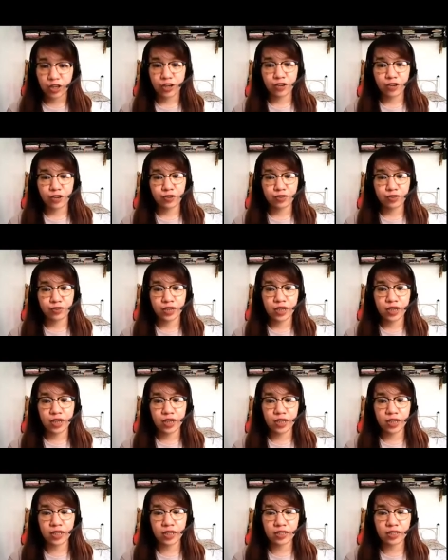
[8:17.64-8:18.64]
All
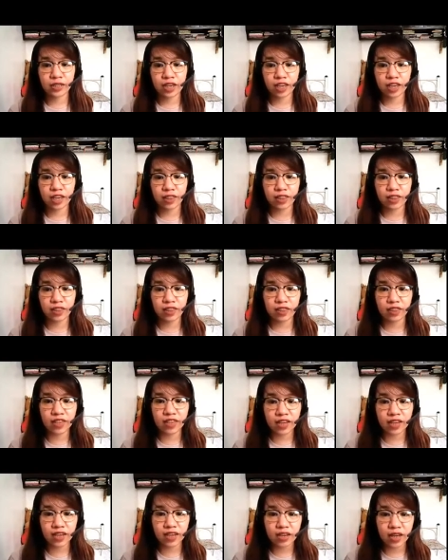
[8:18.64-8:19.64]
right, and
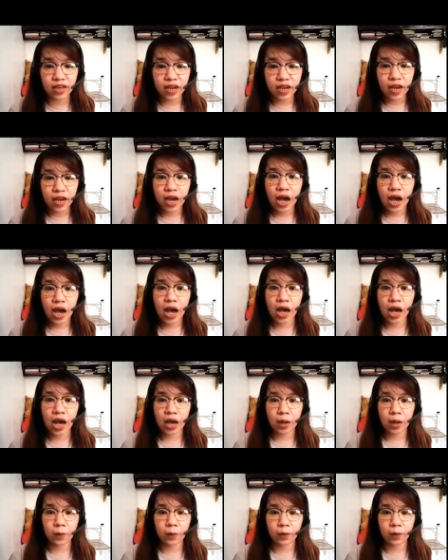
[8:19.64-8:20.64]
then
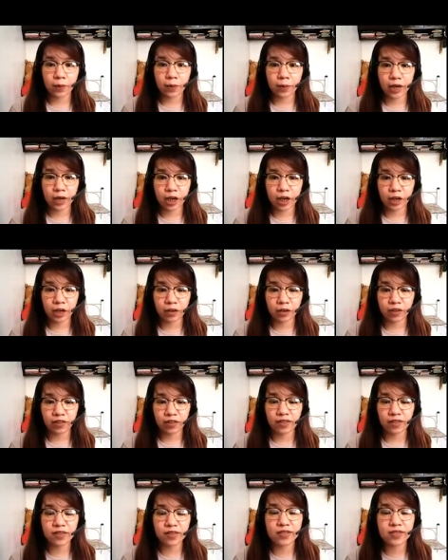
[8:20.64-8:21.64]
how about
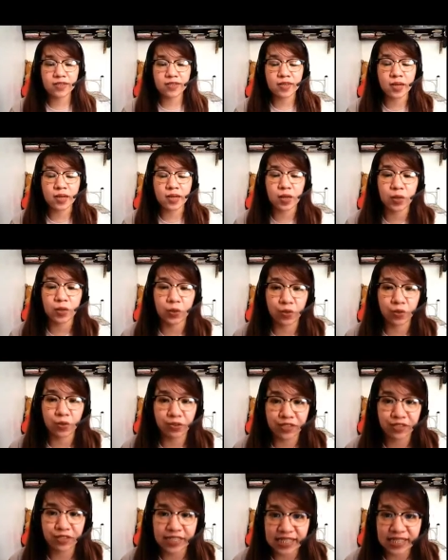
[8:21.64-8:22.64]
this
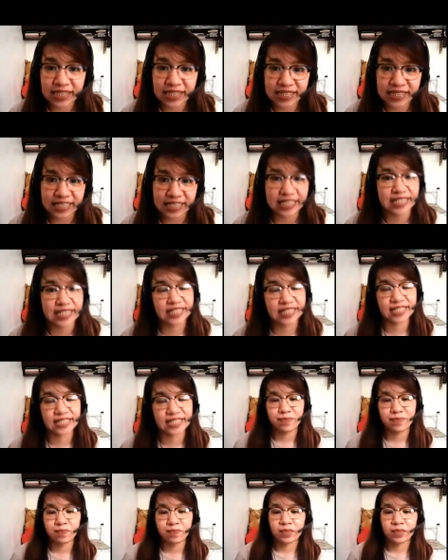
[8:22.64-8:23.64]
another sentence?
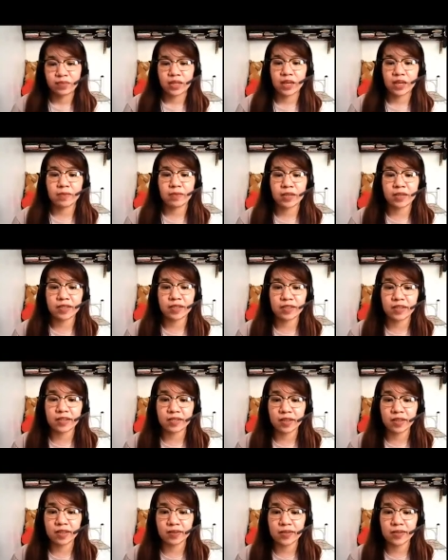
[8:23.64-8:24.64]
Okay, because it
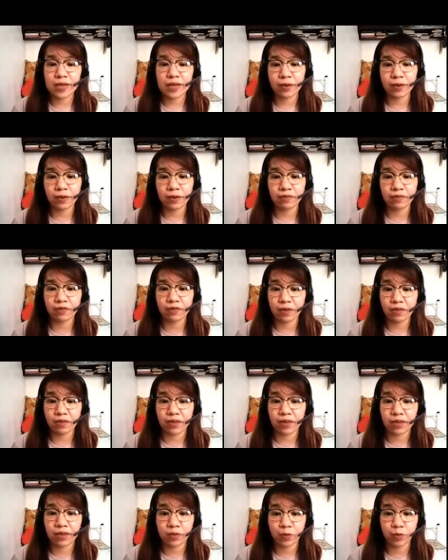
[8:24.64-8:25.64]
says here verb
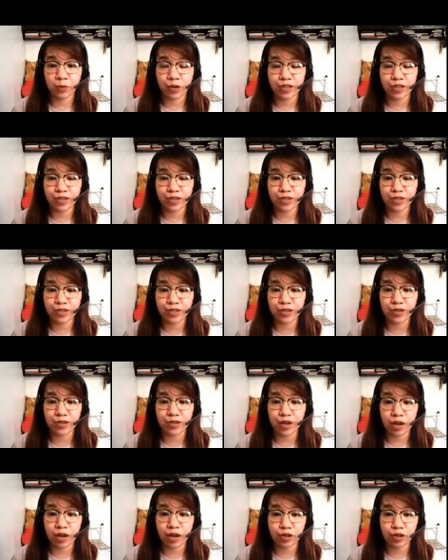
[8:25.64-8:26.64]
expresses an
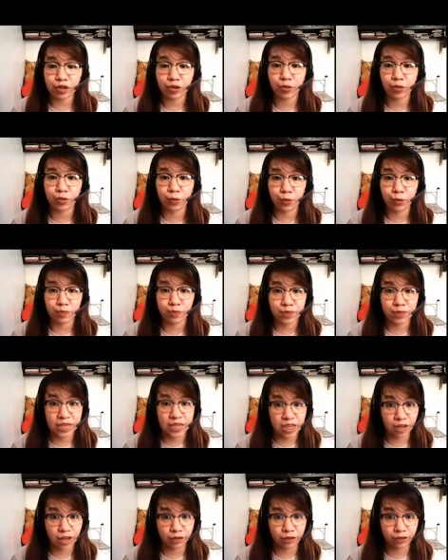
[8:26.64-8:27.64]
action or
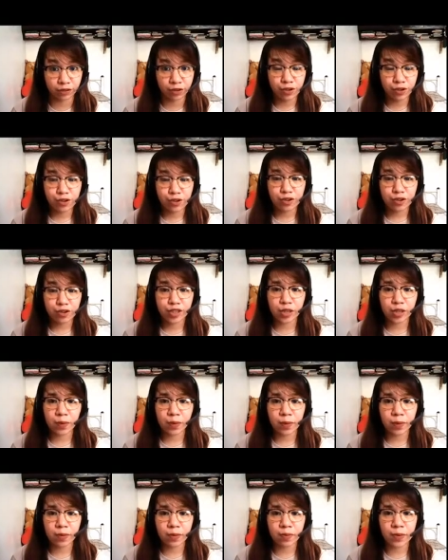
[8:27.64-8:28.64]
being. So
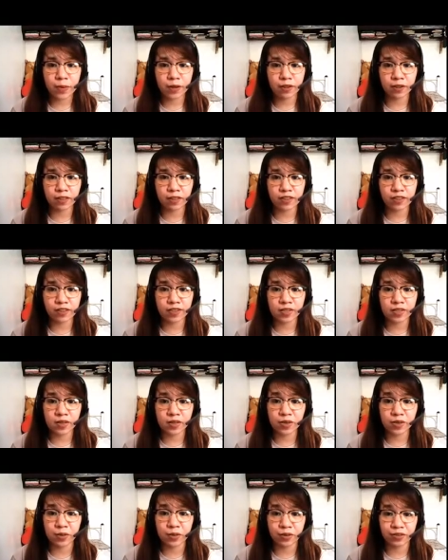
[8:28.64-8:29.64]
how about this
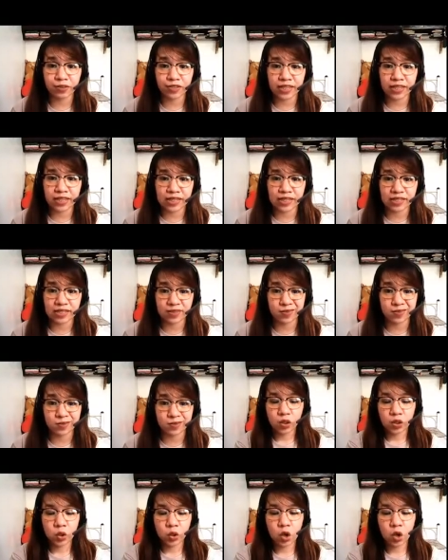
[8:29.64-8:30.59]
another sentence?